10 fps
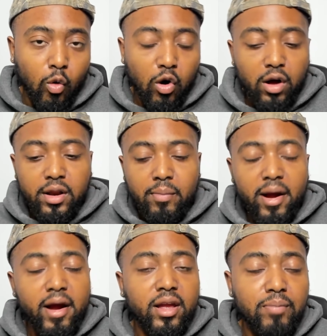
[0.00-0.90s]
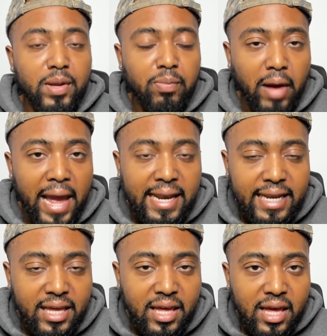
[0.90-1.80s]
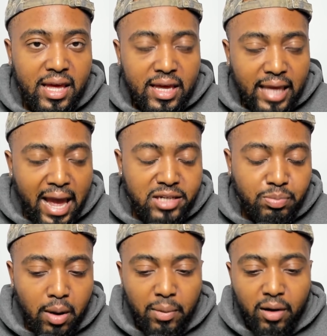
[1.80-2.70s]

Or the American people at the gas pump.